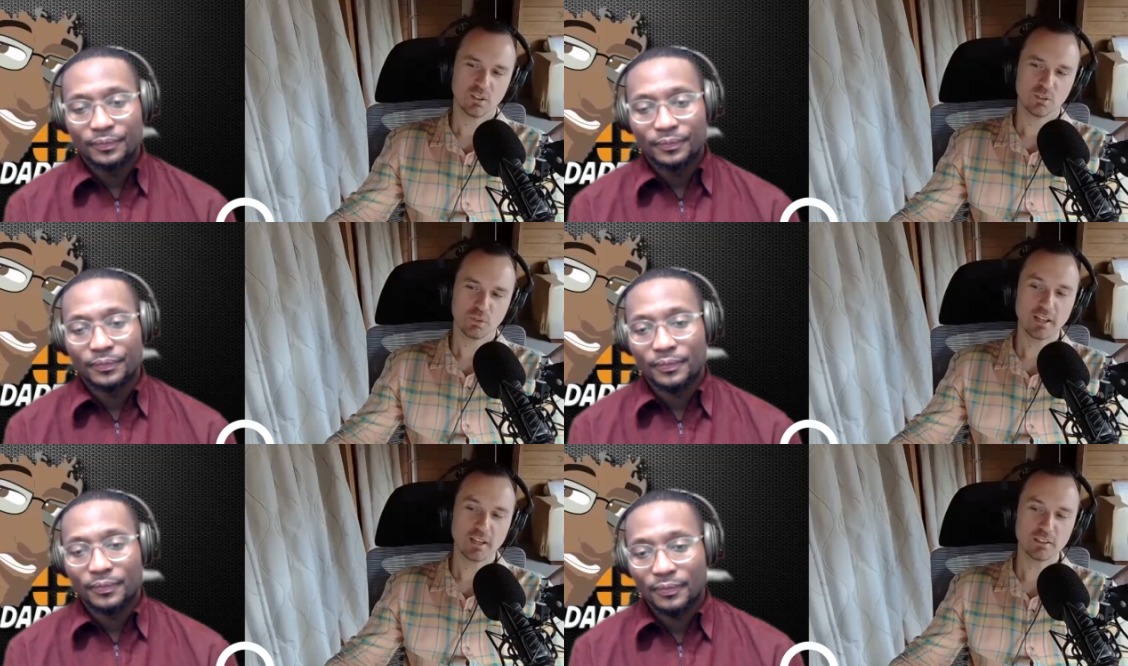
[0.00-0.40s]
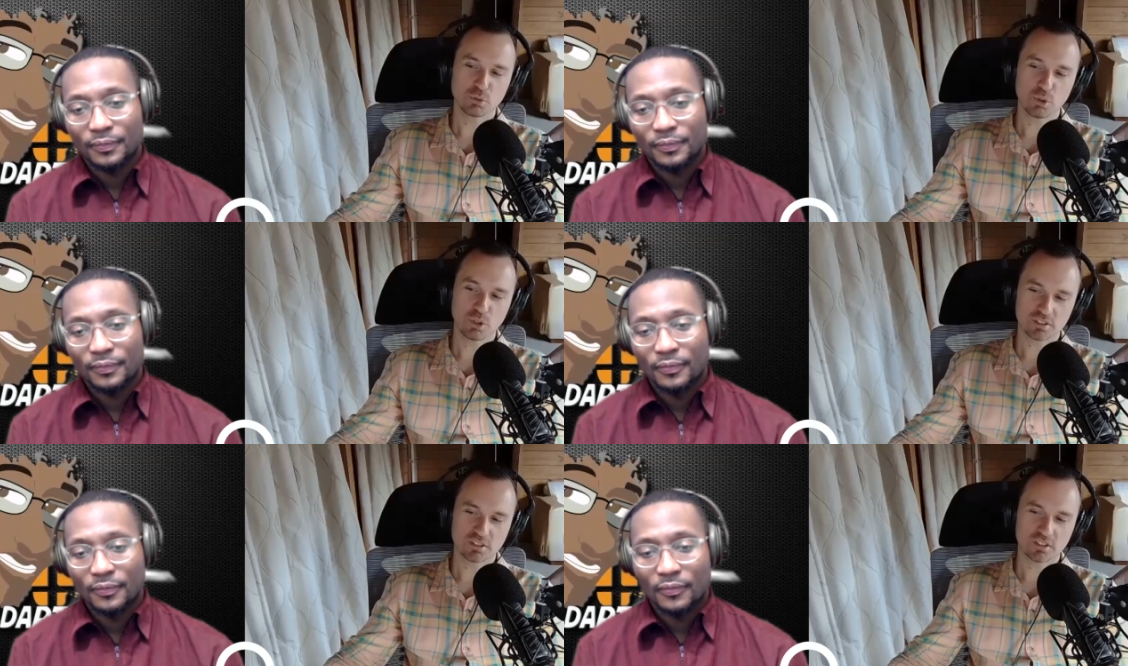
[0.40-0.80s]
Speaker 1: Random
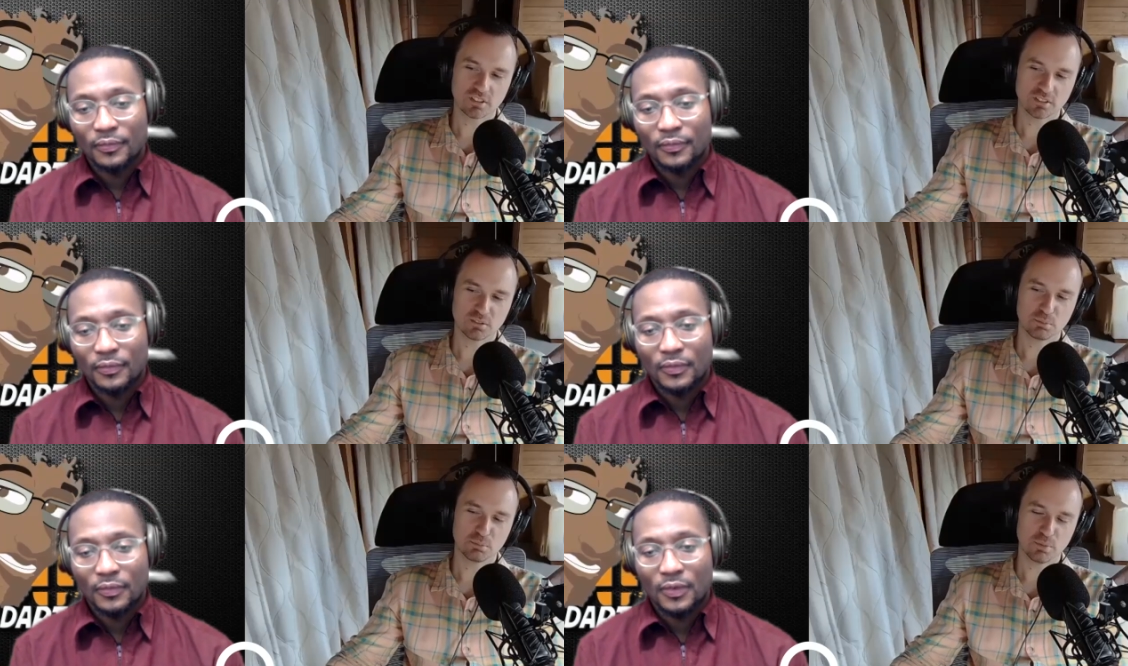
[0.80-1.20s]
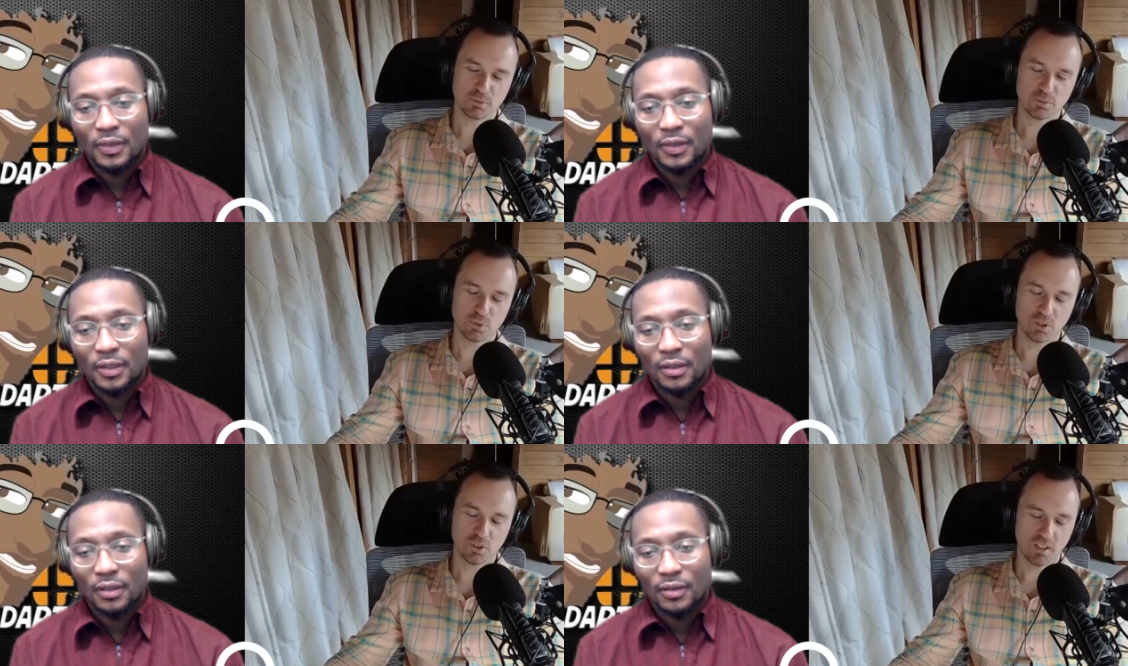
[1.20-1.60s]
question
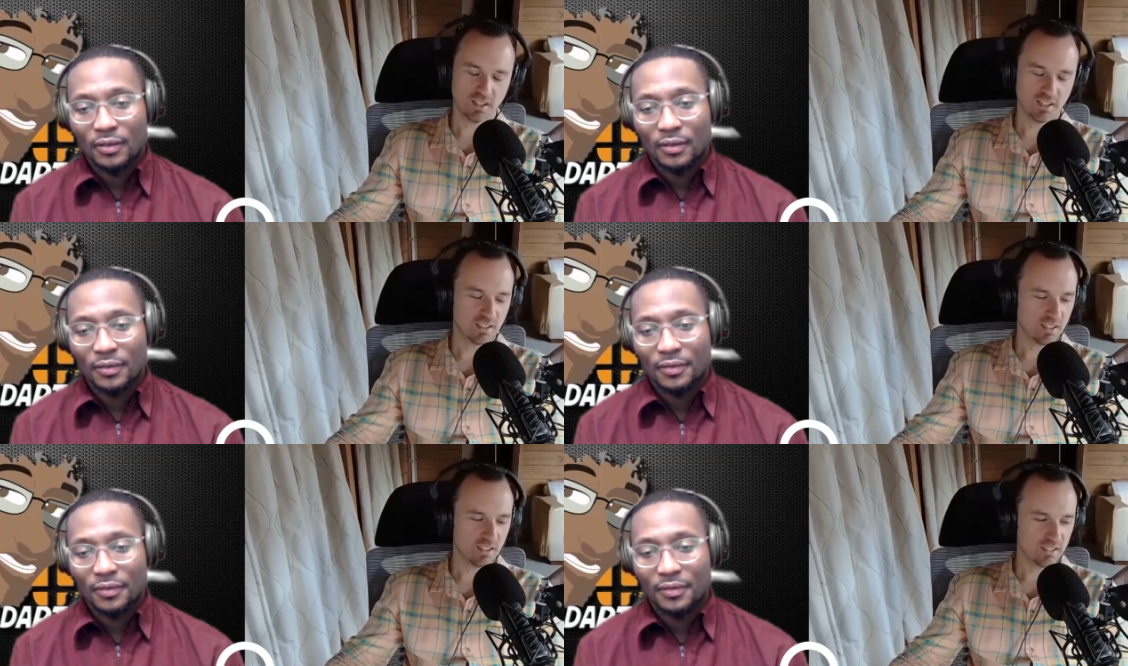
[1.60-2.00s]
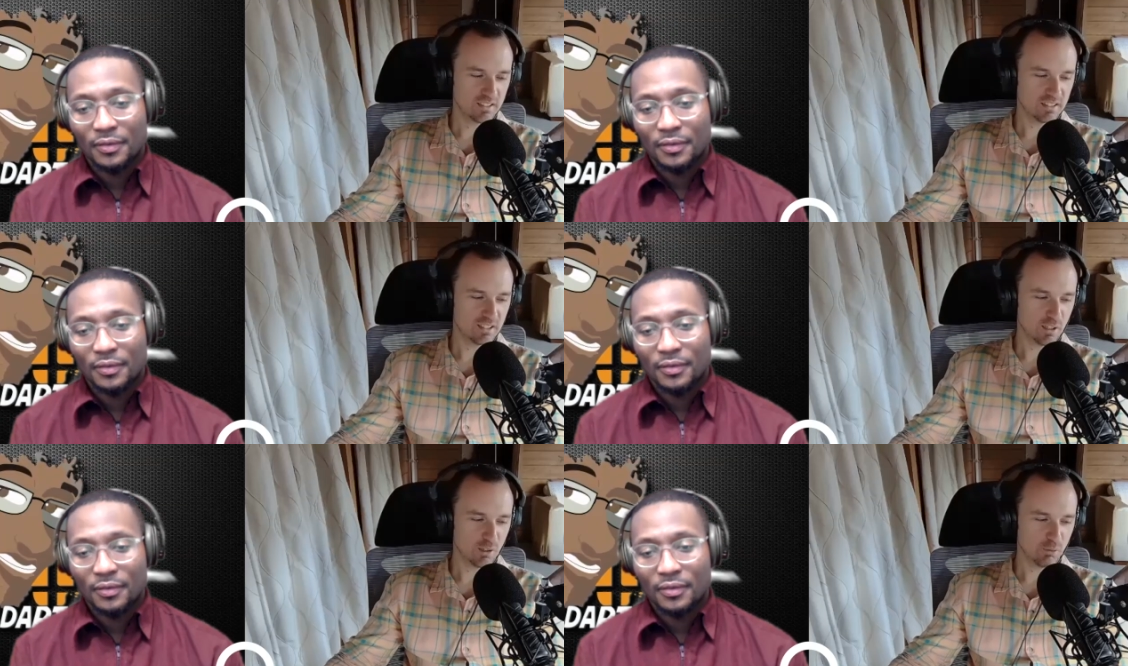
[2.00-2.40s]
before I, I,
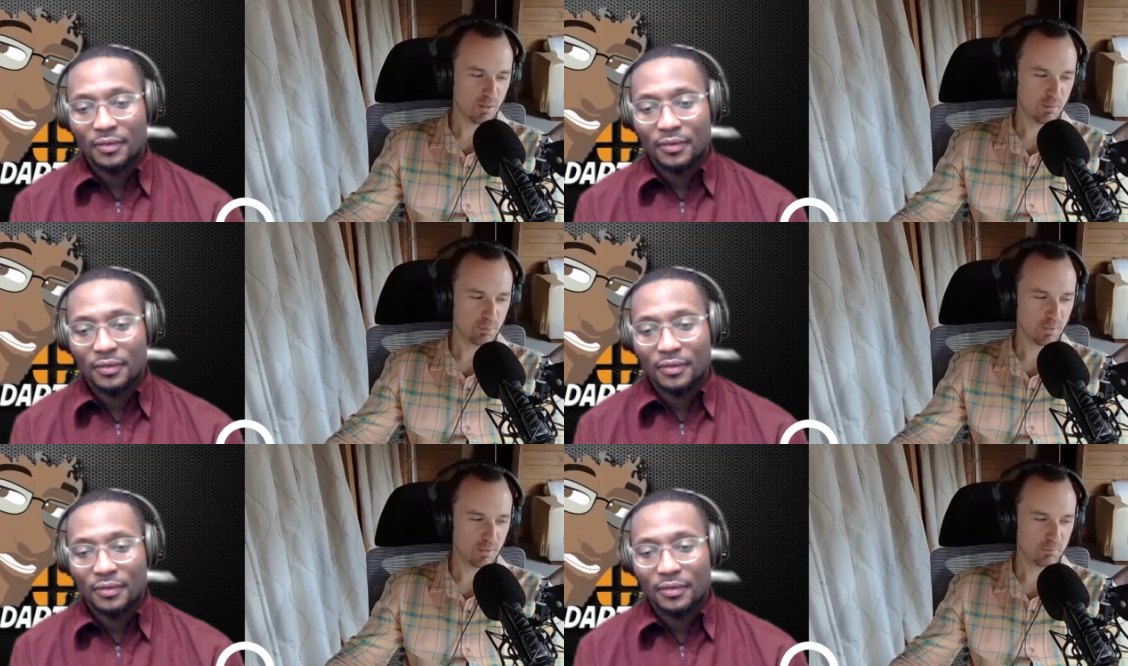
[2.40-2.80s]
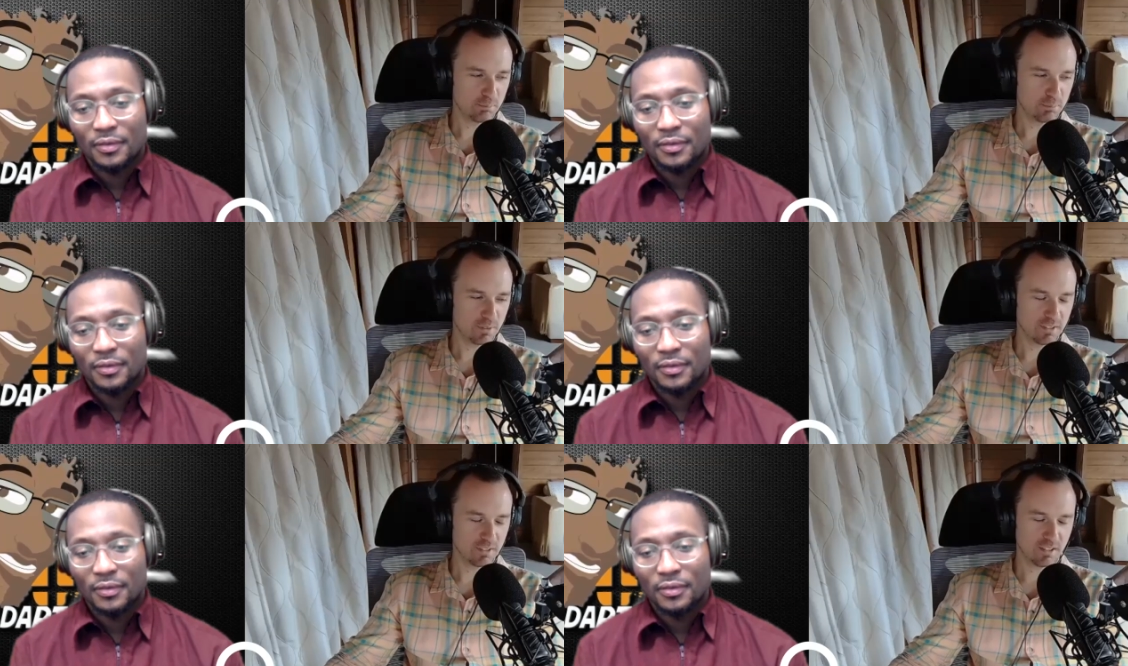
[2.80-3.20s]
I wrap up,
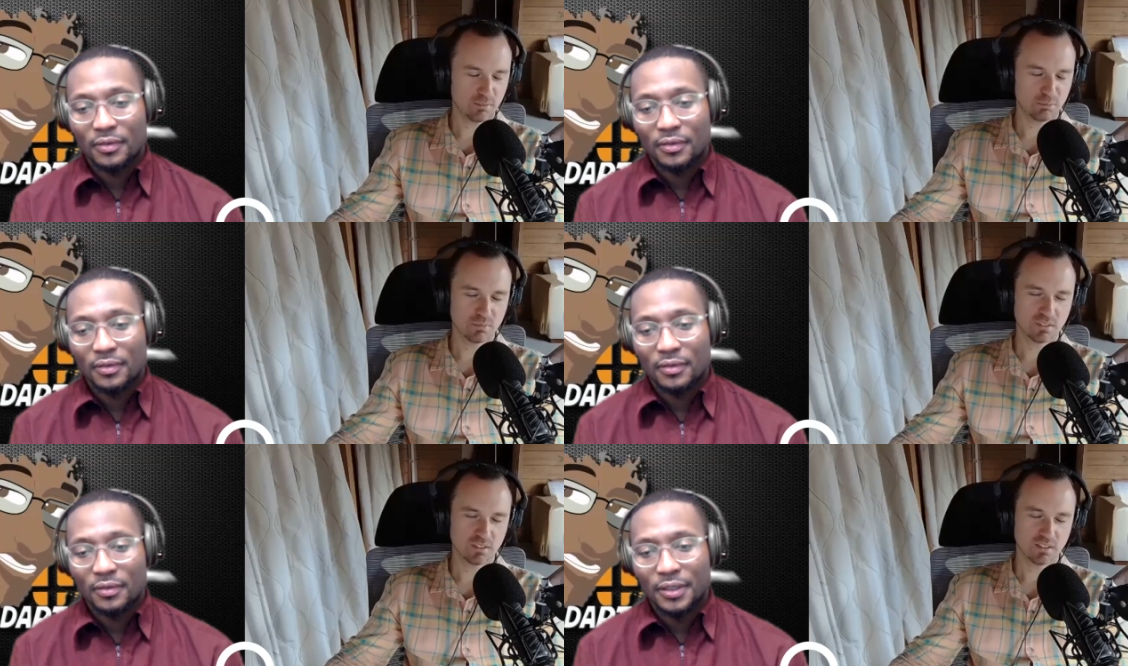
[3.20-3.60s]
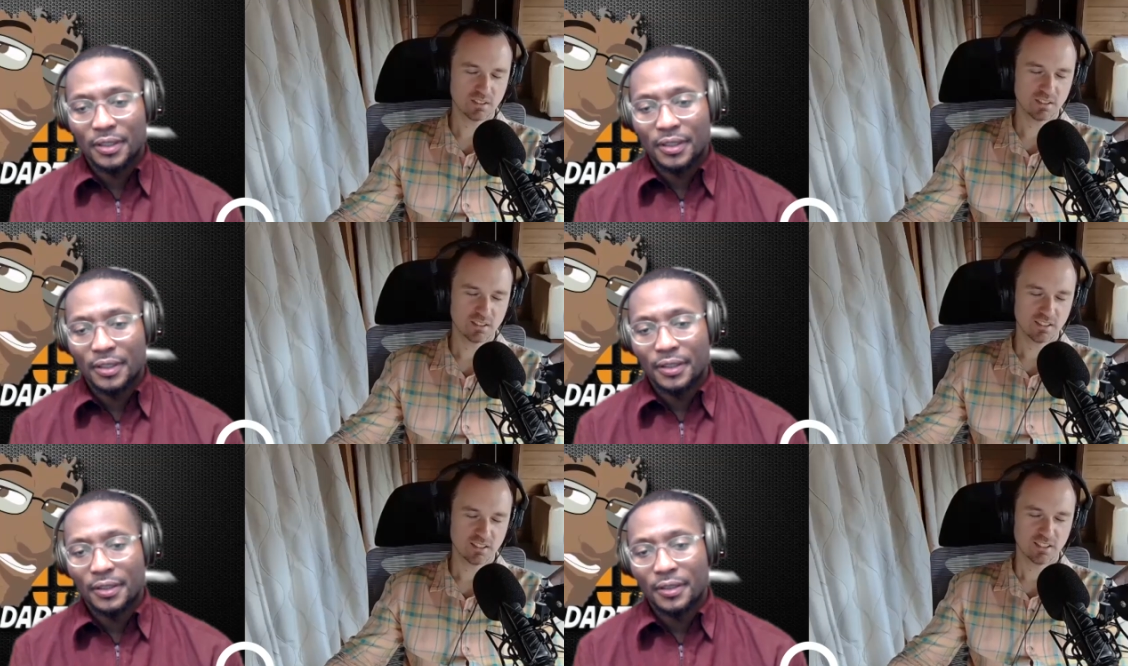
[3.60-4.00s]
but um, yeah,